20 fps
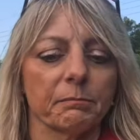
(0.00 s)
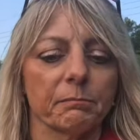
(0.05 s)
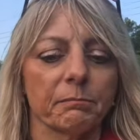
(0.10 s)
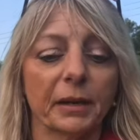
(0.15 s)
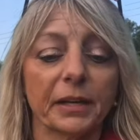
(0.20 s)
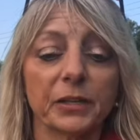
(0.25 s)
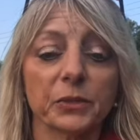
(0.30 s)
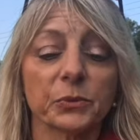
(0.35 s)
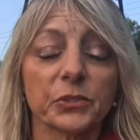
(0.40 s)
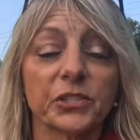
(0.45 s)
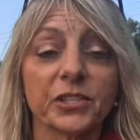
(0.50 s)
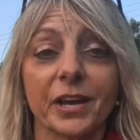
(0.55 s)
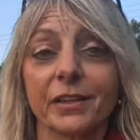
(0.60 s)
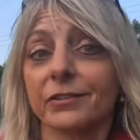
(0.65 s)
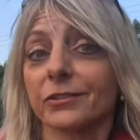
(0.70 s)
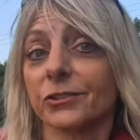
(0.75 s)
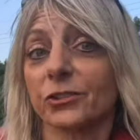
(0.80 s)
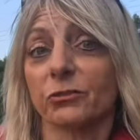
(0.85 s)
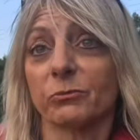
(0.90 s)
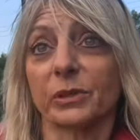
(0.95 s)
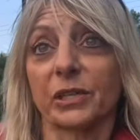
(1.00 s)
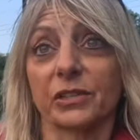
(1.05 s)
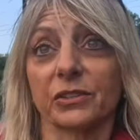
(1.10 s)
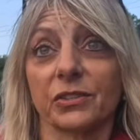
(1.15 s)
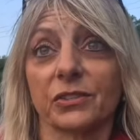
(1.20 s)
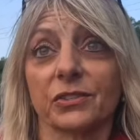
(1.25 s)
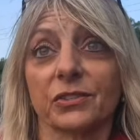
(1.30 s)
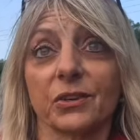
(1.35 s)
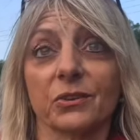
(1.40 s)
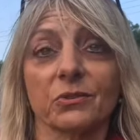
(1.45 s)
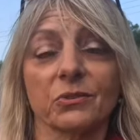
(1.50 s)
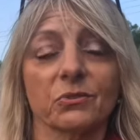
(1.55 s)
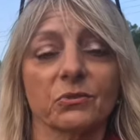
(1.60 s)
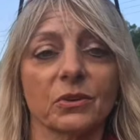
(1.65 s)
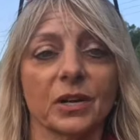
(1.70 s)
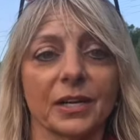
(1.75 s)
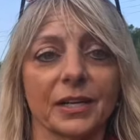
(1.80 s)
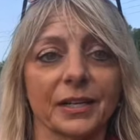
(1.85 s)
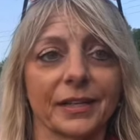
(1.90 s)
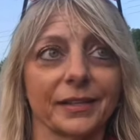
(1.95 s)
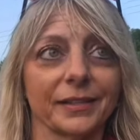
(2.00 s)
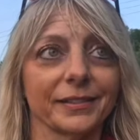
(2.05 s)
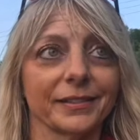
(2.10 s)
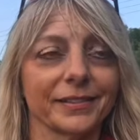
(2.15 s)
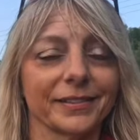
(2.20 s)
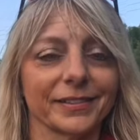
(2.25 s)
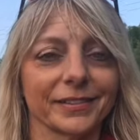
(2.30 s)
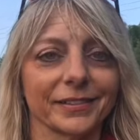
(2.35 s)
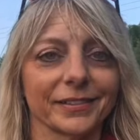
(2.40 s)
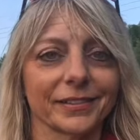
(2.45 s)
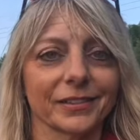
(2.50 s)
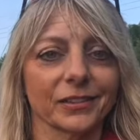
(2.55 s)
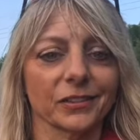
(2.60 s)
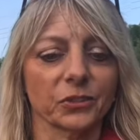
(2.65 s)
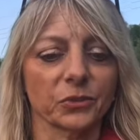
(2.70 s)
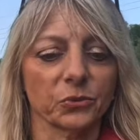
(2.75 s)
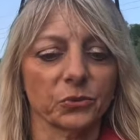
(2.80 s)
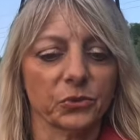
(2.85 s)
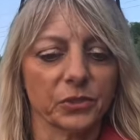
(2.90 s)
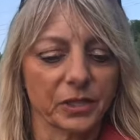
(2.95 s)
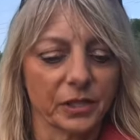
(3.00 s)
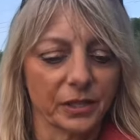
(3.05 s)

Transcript: But it was tethered to me, so I didn't lose